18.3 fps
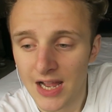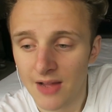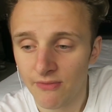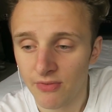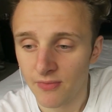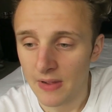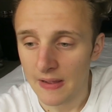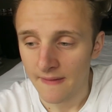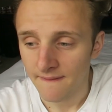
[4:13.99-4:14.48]

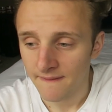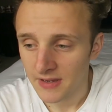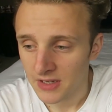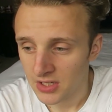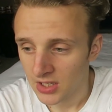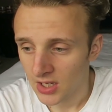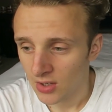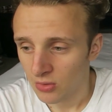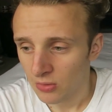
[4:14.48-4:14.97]
have a
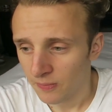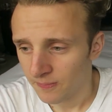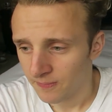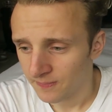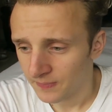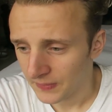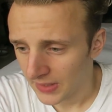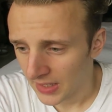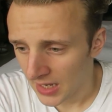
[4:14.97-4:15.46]
video?
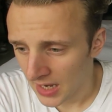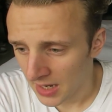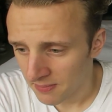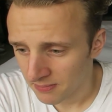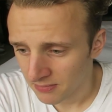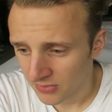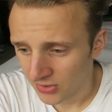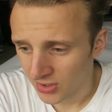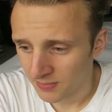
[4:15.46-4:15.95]

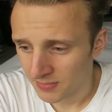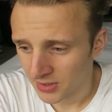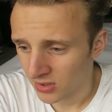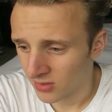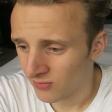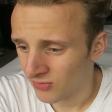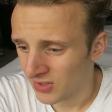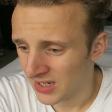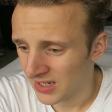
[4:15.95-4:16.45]
I'm going to
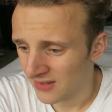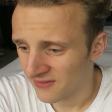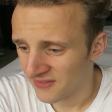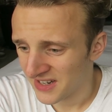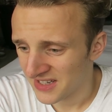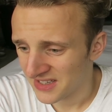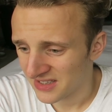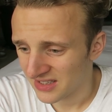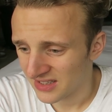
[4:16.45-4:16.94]
become really
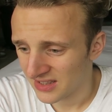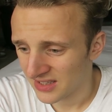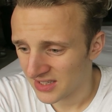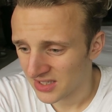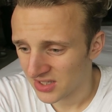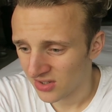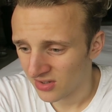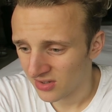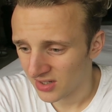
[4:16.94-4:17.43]
invested in
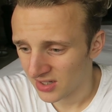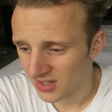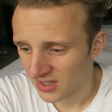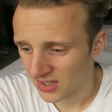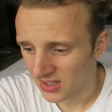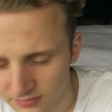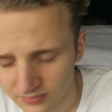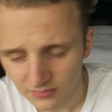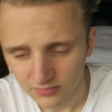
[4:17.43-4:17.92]
this, aren't I?